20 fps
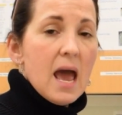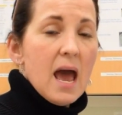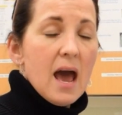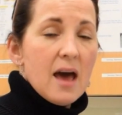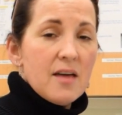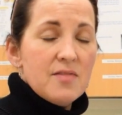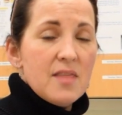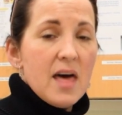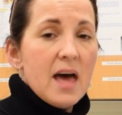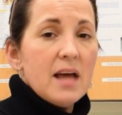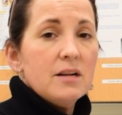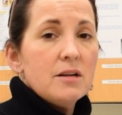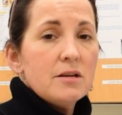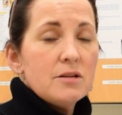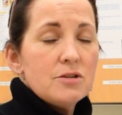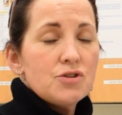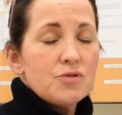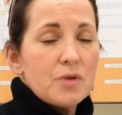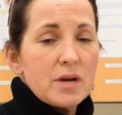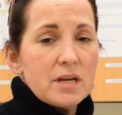and then
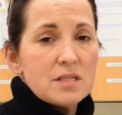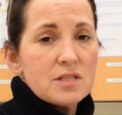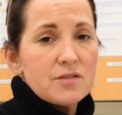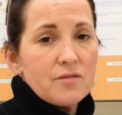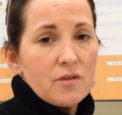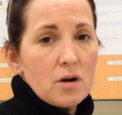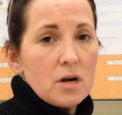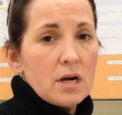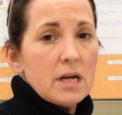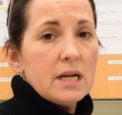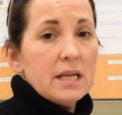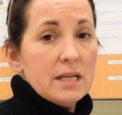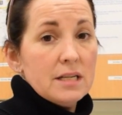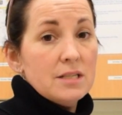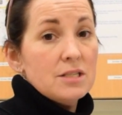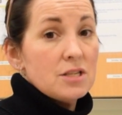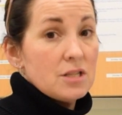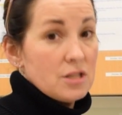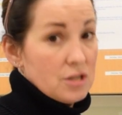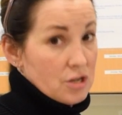transfer it
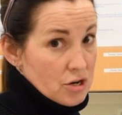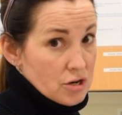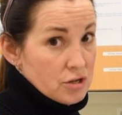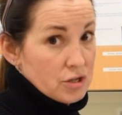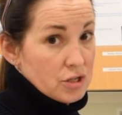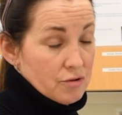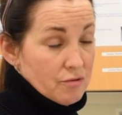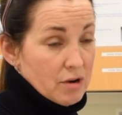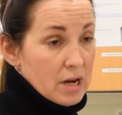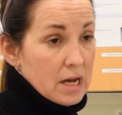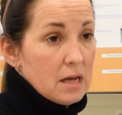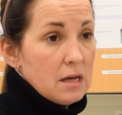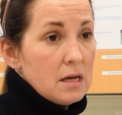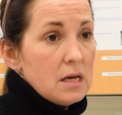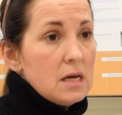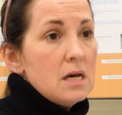into the nursery.